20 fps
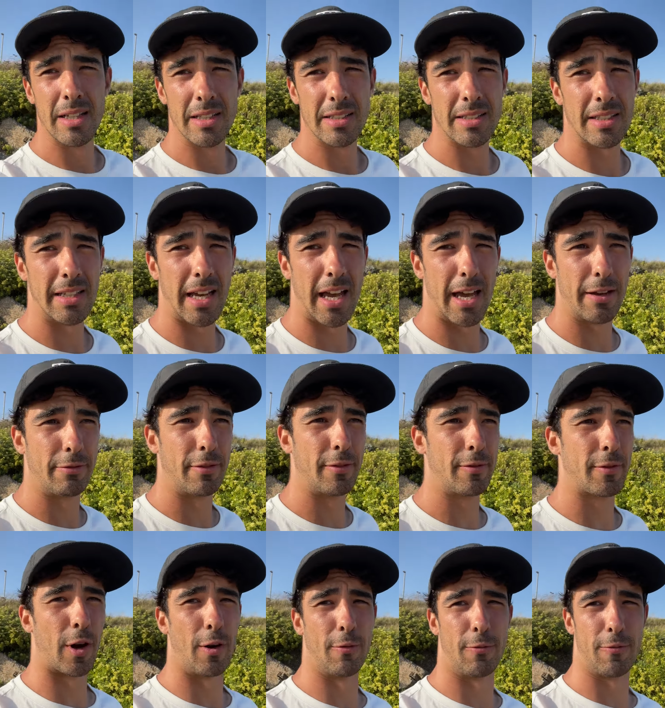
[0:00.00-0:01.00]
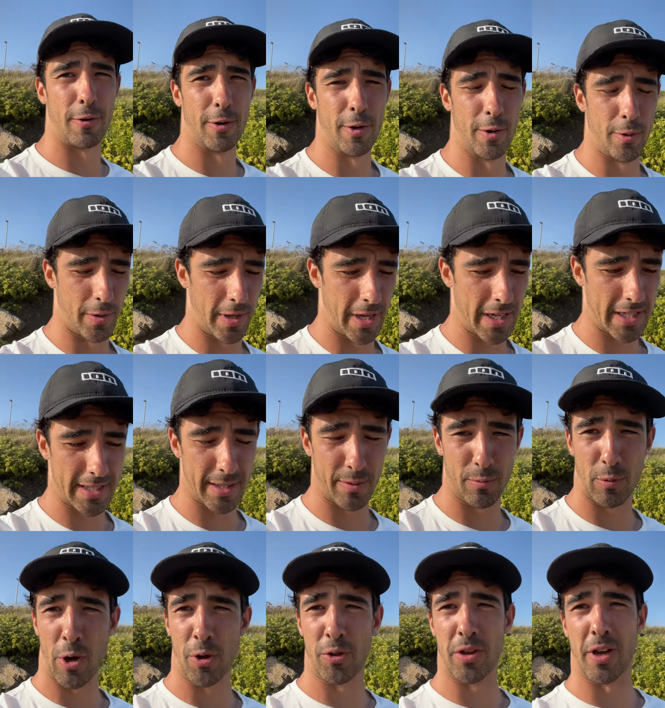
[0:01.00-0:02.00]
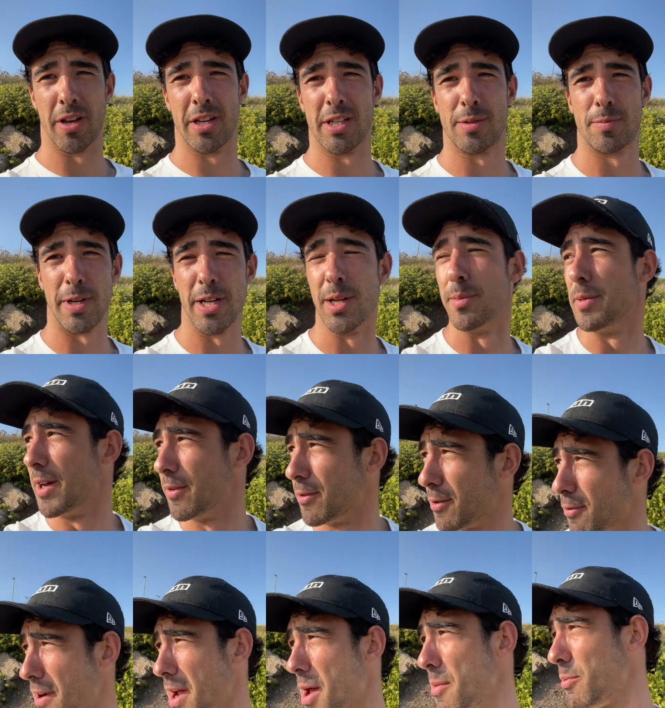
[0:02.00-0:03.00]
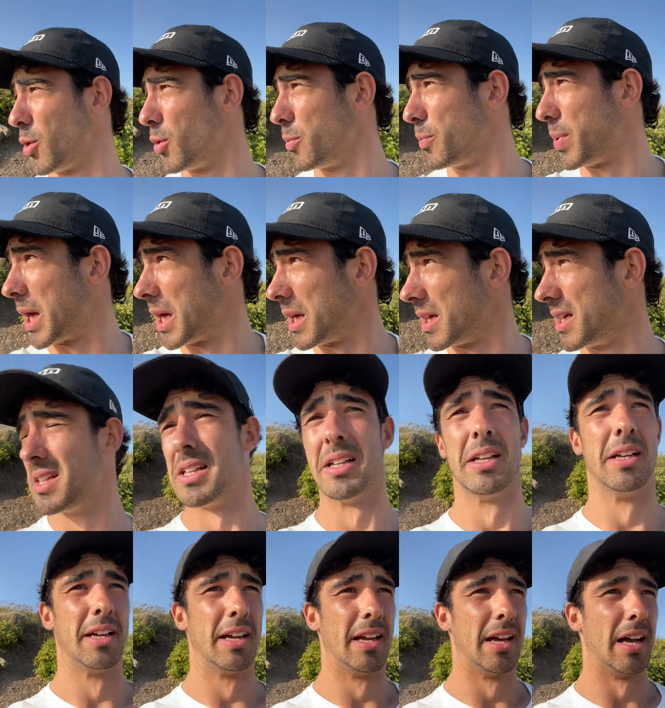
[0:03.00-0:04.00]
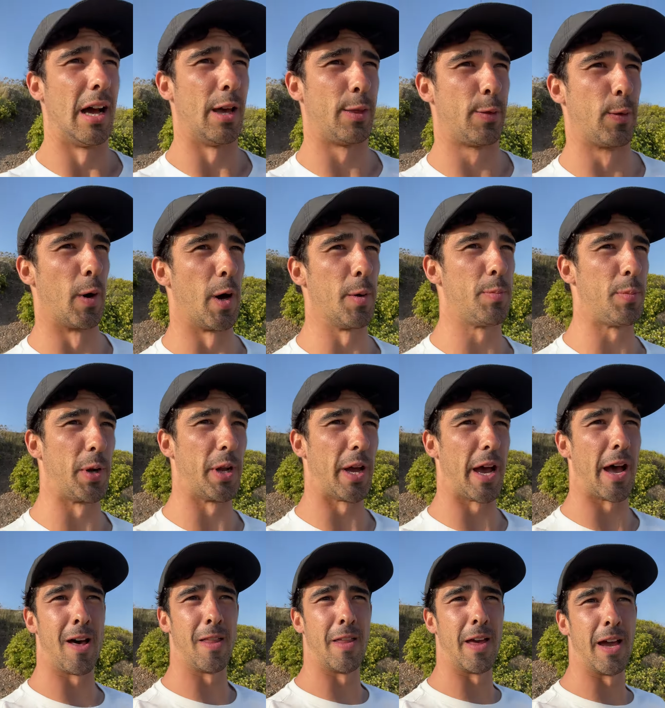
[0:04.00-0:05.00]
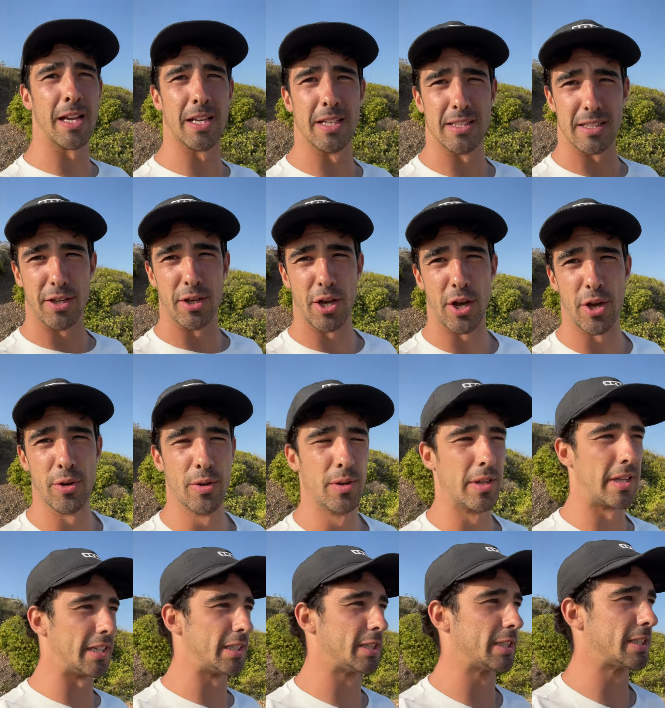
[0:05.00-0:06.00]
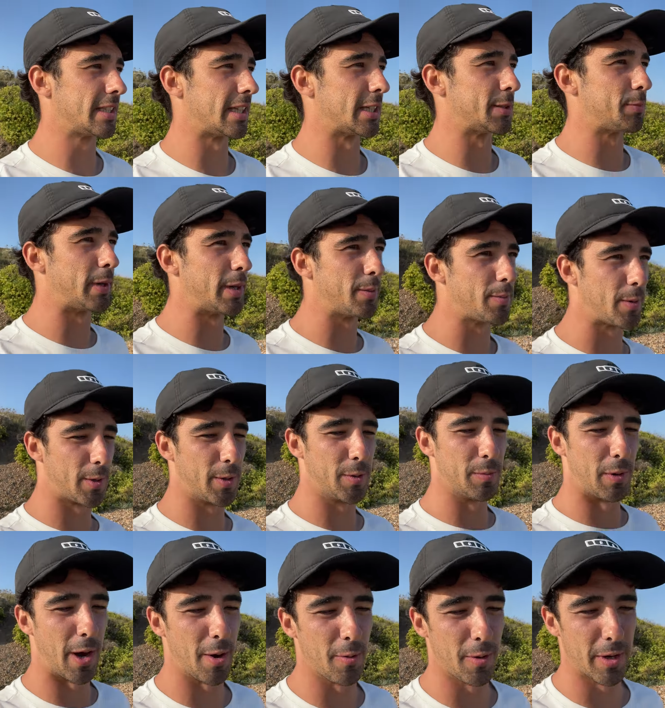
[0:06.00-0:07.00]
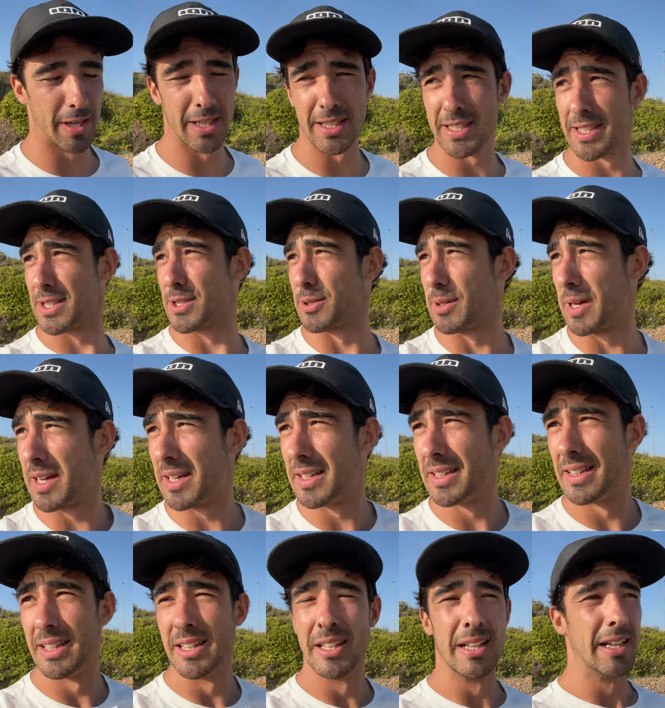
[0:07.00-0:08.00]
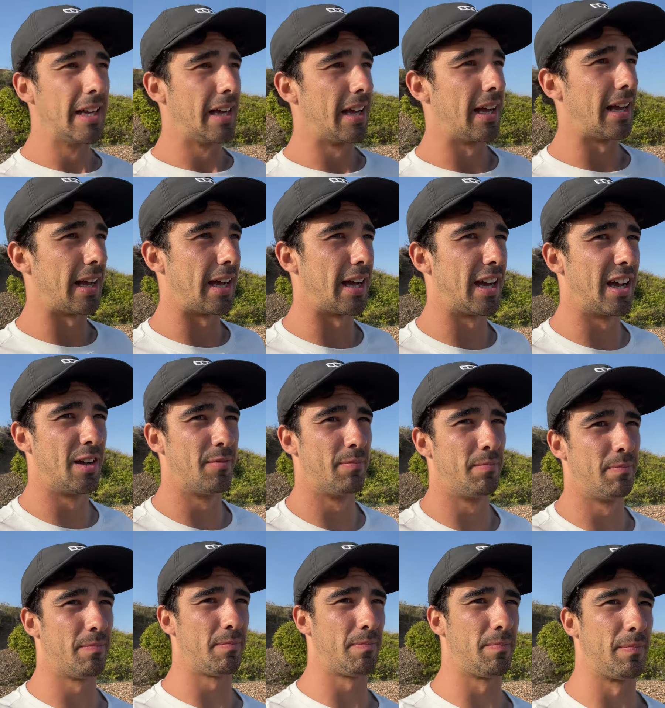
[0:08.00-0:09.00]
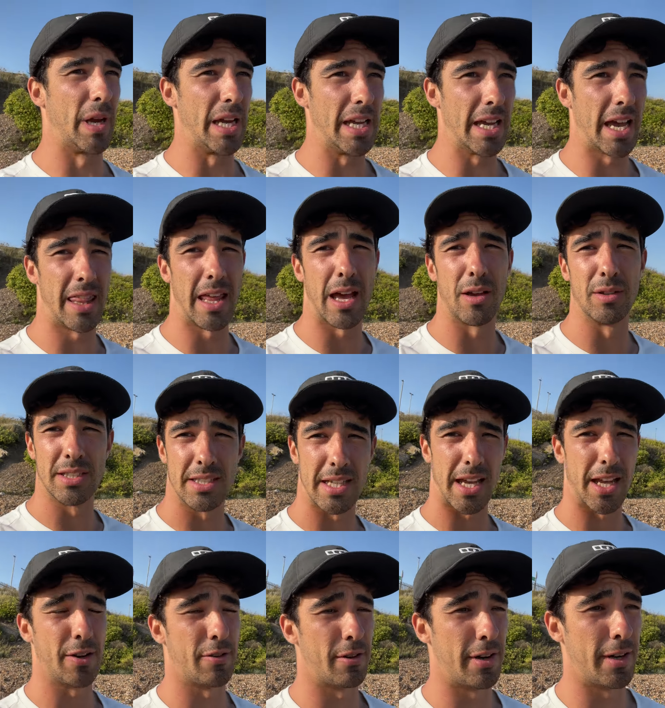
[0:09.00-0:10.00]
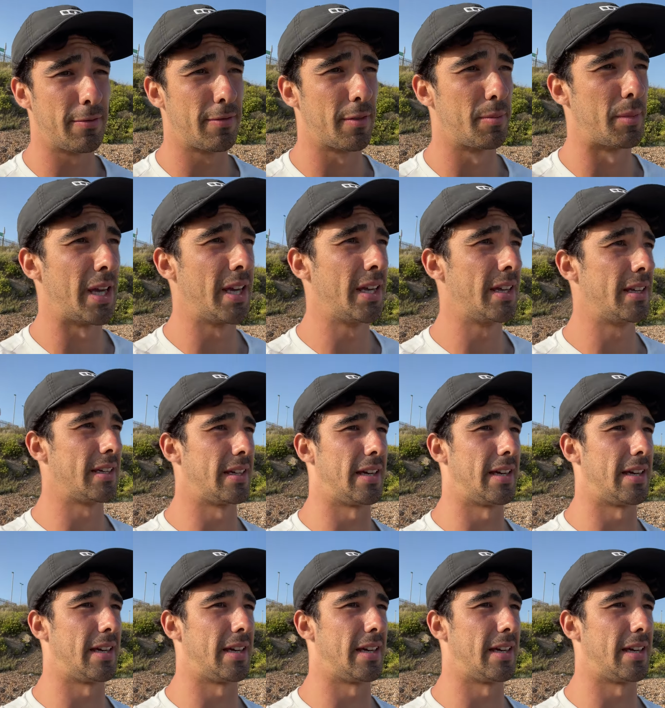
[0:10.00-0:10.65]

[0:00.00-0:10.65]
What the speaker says: So yeah, if you've got through all this, then well done. It's been a bit of a ramble, but I thought I'd put it out there because I know there's people who might want to listen to it. But yeah, that was Tenerife for me.